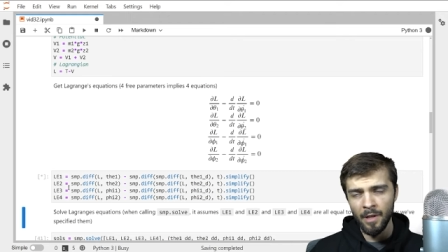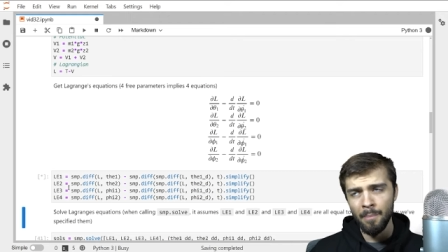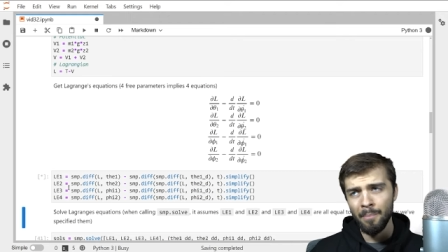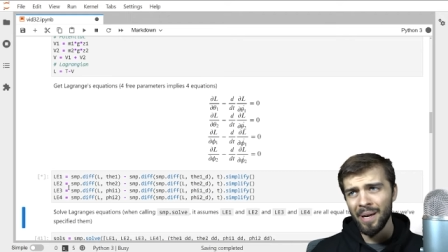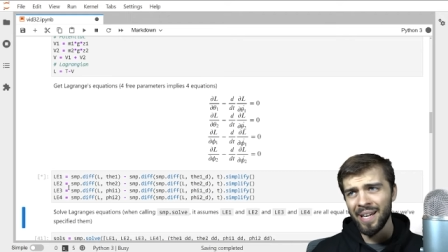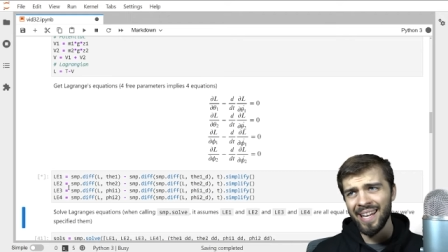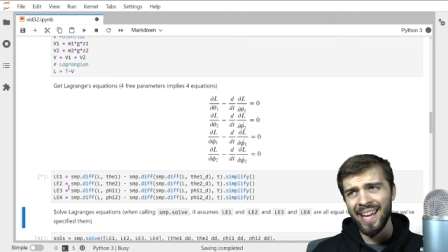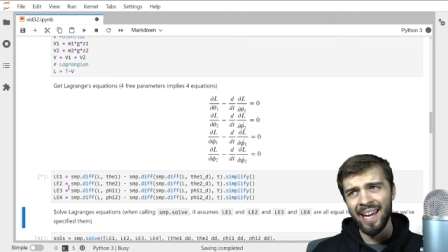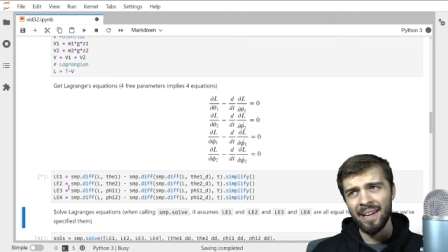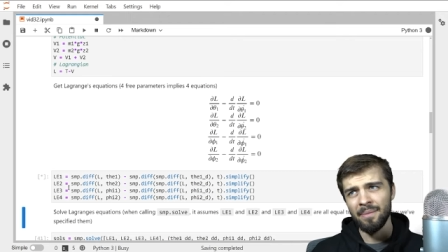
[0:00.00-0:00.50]

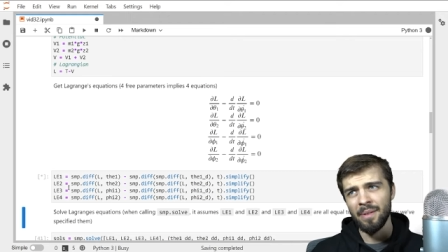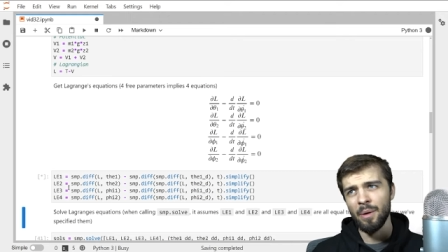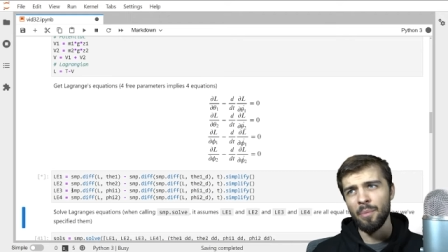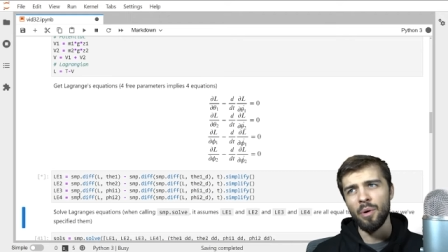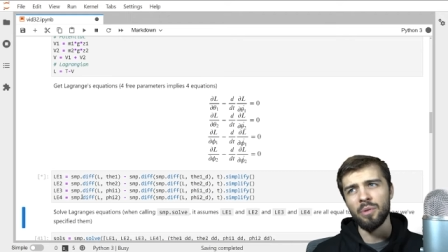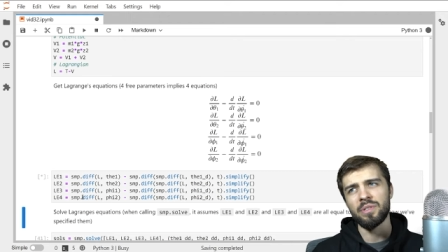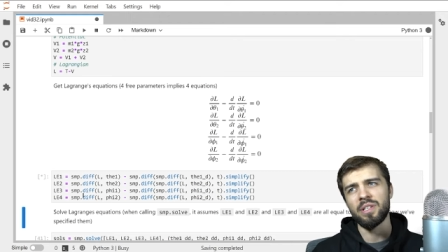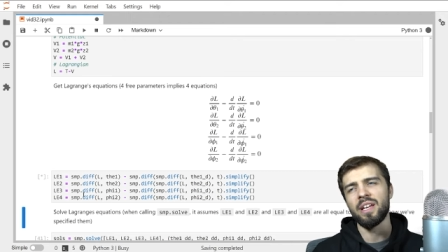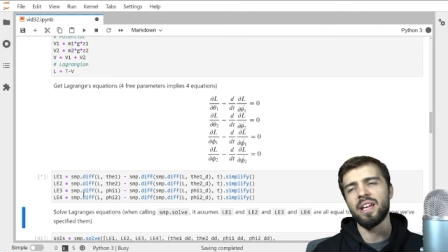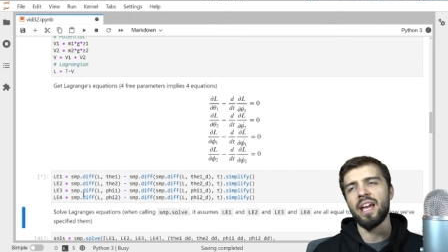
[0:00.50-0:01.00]
But again, it
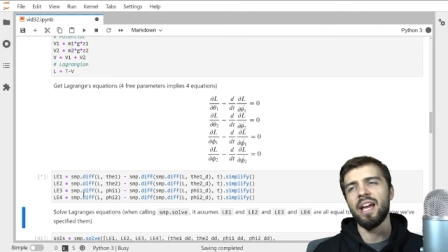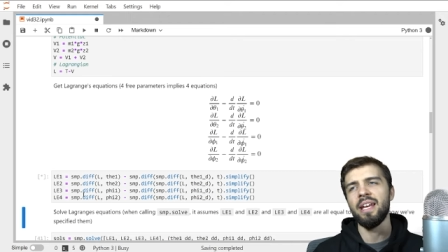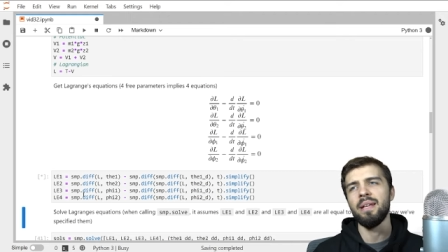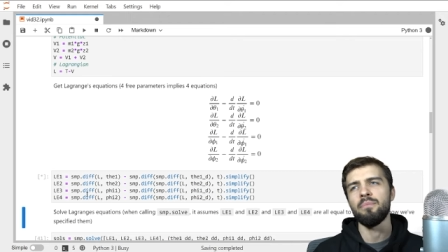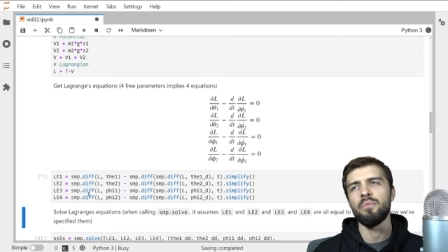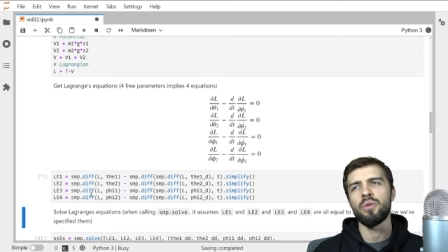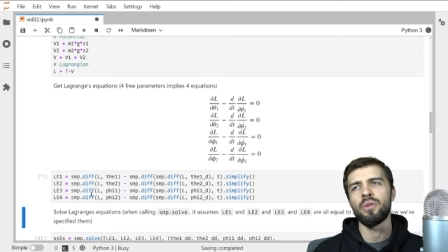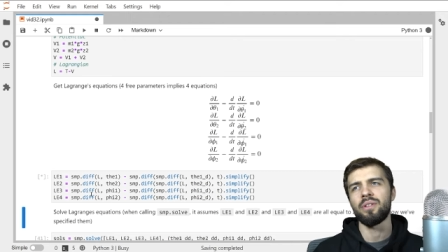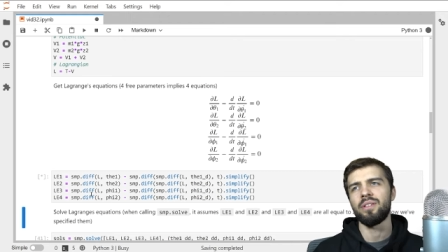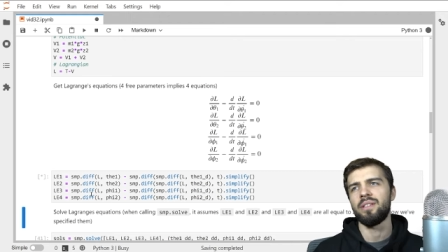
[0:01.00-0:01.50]
won't take any
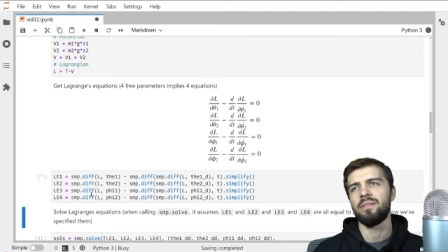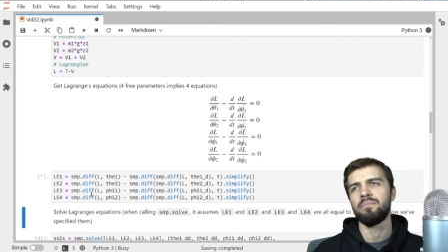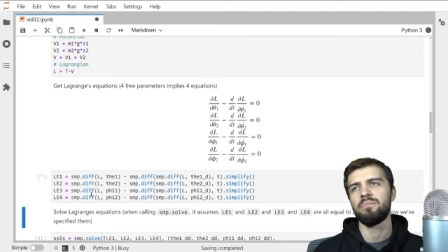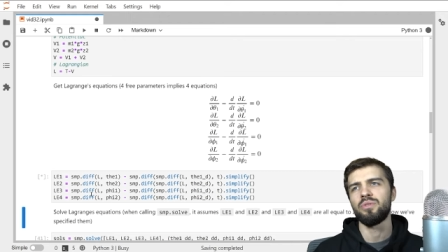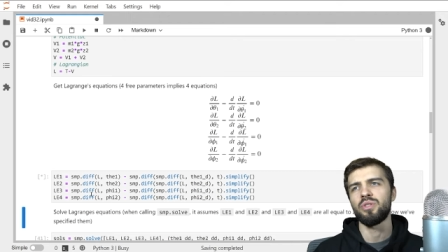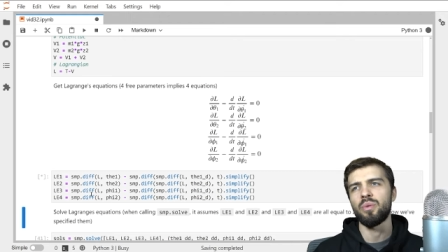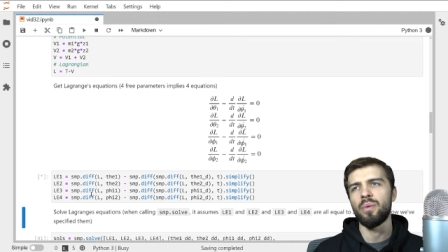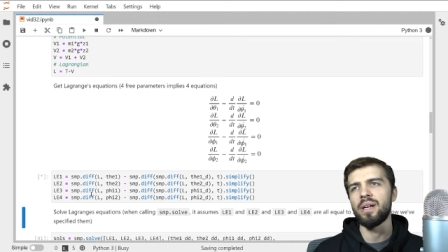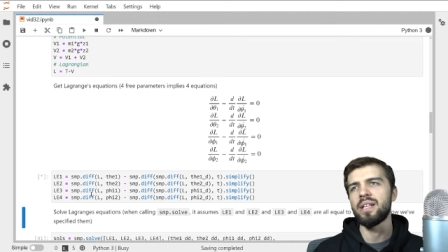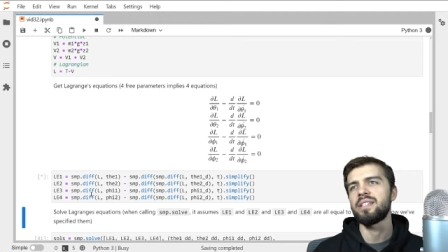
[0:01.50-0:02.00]
more than
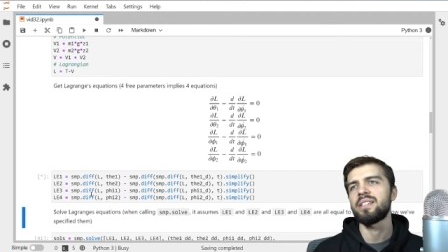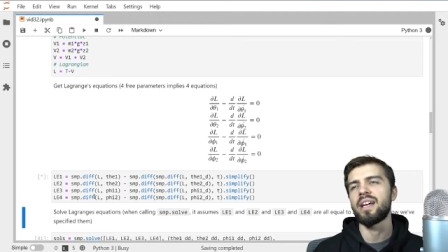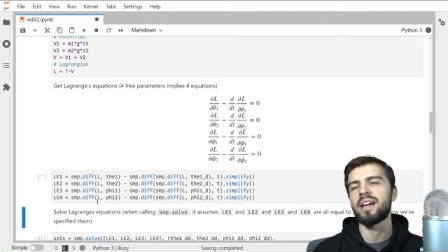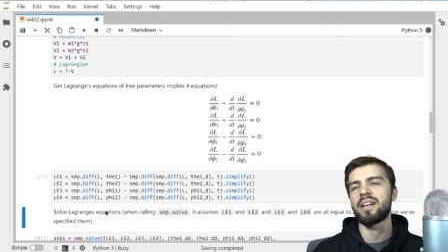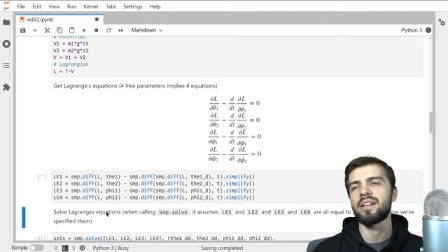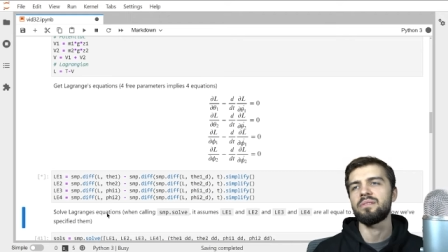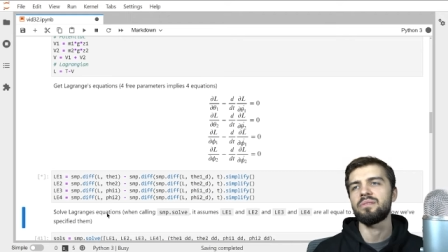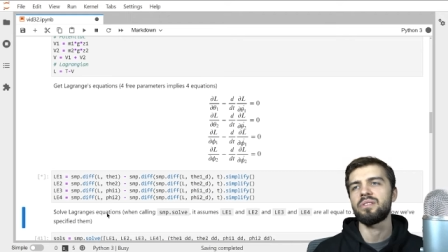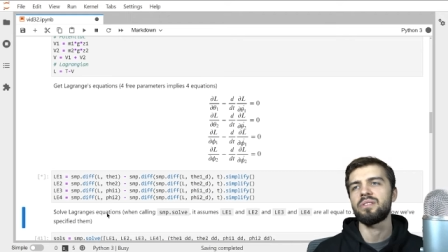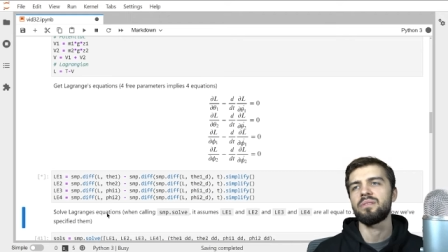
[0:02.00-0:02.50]
twenty
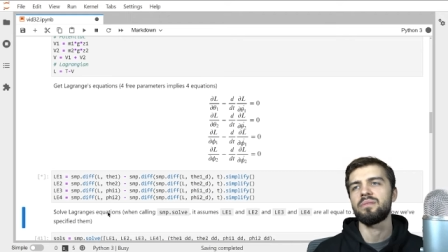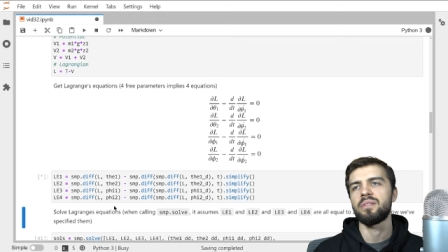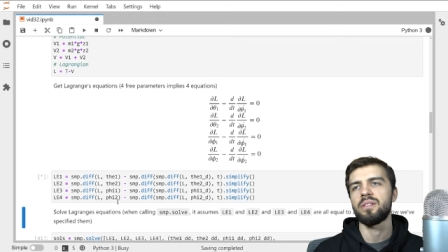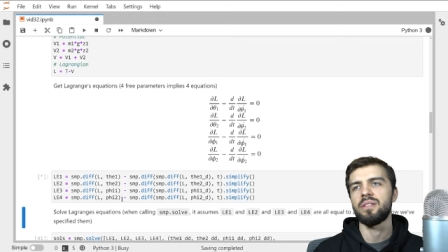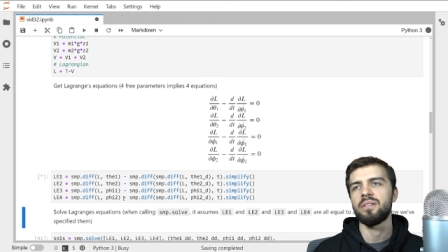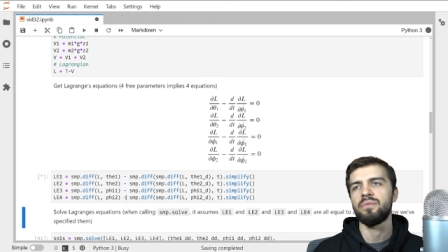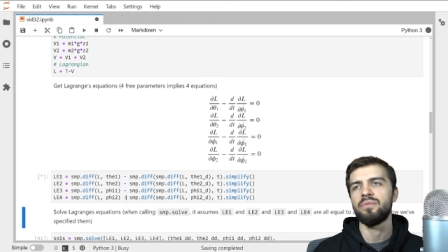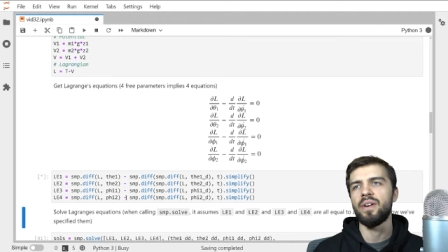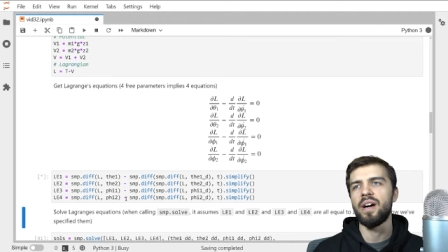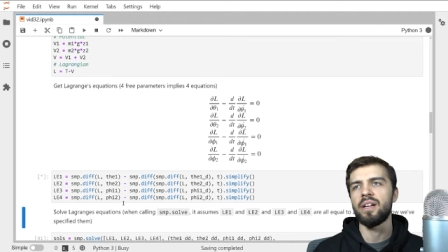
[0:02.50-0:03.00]
seconds
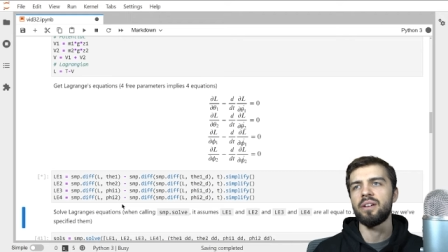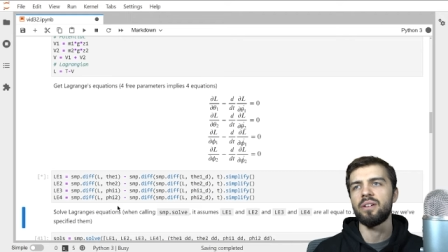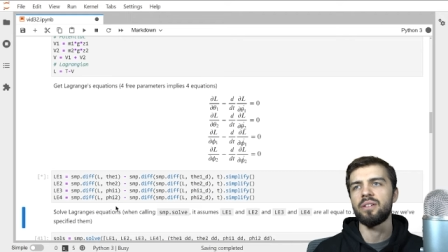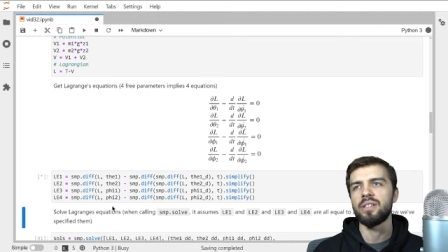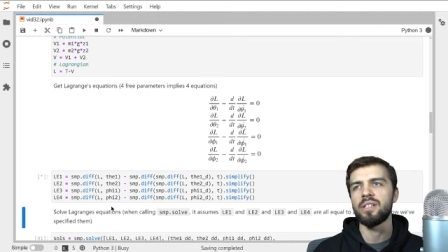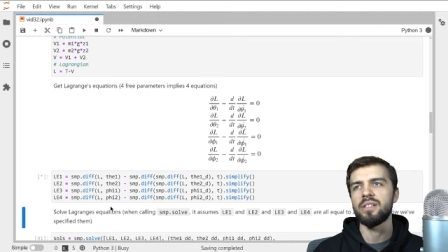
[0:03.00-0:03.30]
to find all